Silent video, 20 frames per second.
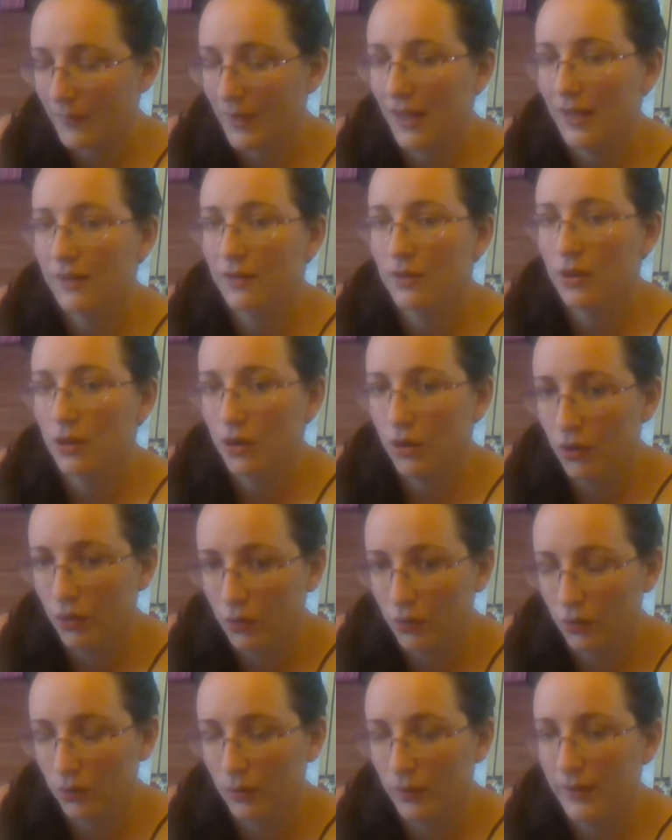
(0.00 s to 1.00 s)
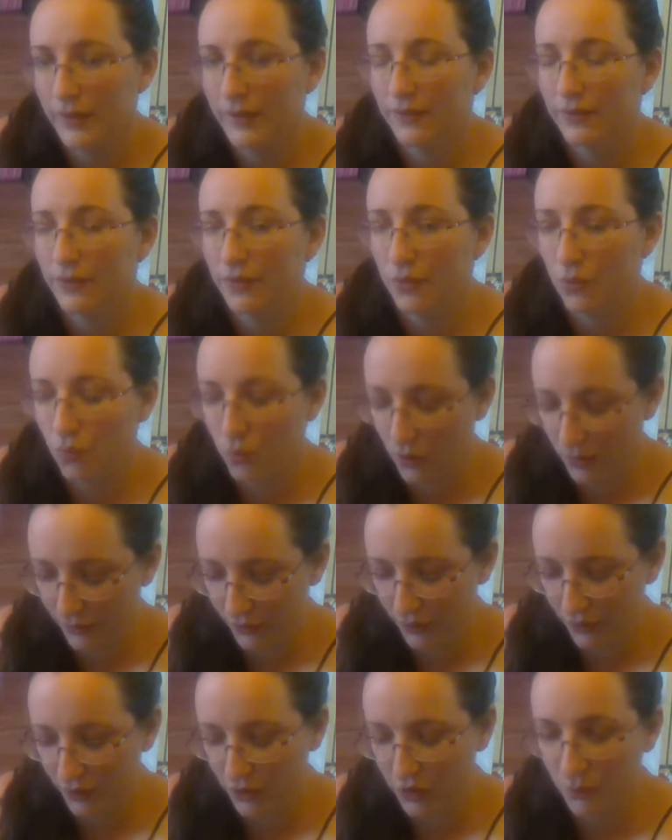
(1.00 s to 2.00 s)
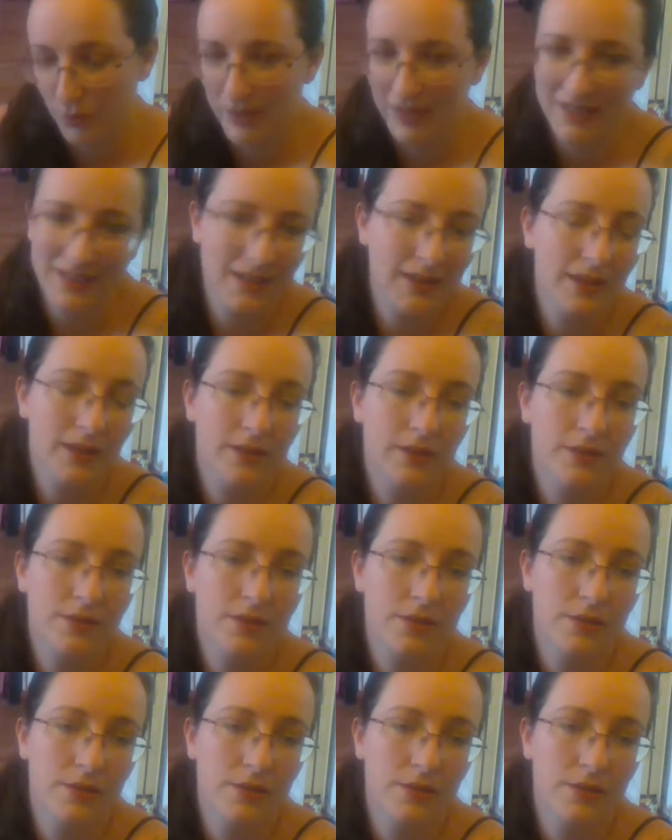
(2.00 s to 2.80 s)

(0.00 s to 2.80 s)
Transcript: and coal is the one that we need,